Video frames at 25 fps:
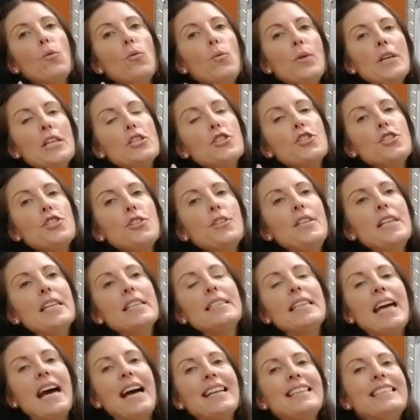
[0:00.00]
We
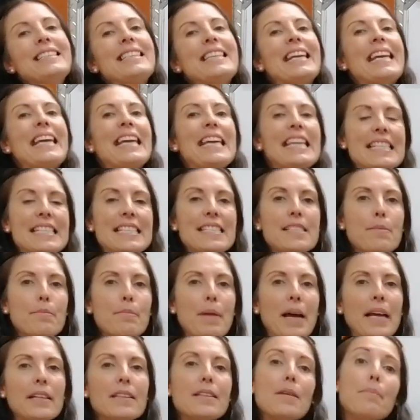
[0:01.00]
shouldn't
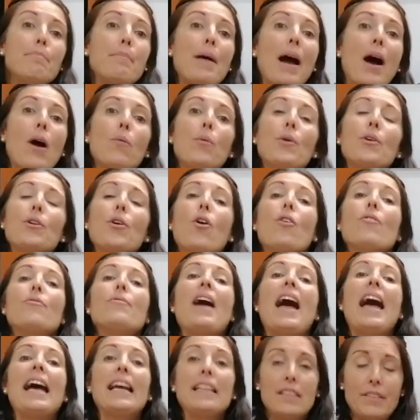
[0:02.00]
underestimate the power of
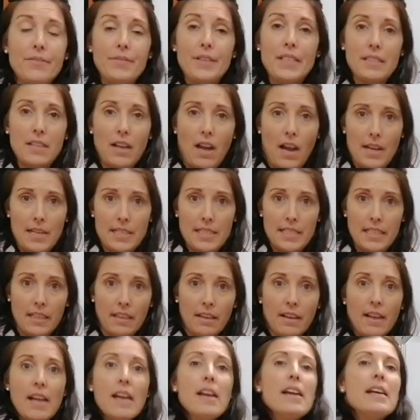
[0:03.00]

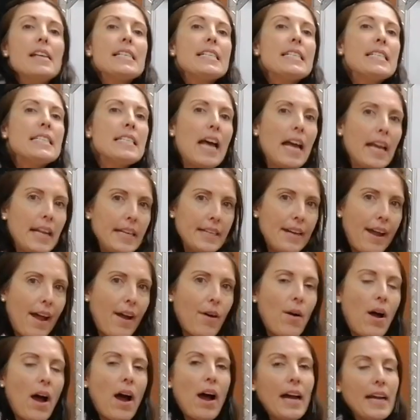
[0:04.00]
advertising. Say
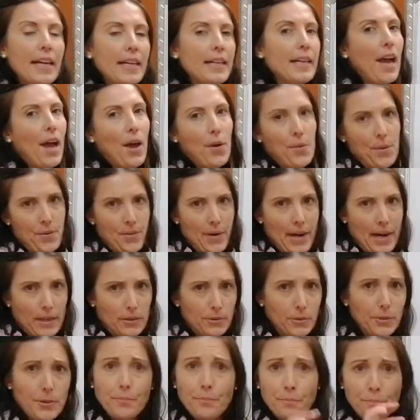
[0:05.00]
now I go
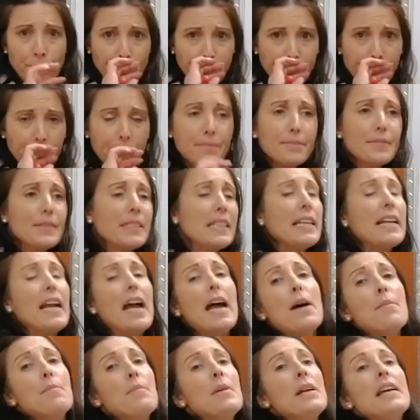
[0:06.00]
around,
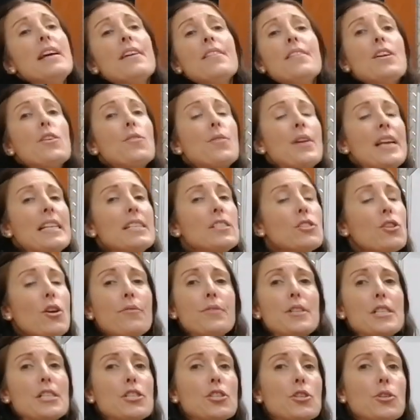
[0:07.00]
the rest
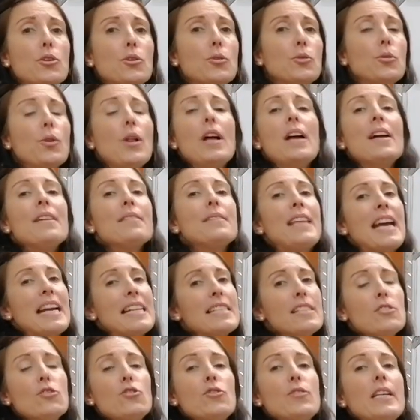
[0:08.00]
of the school
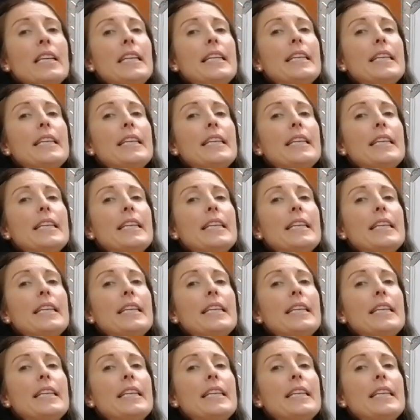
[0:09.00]
doesn't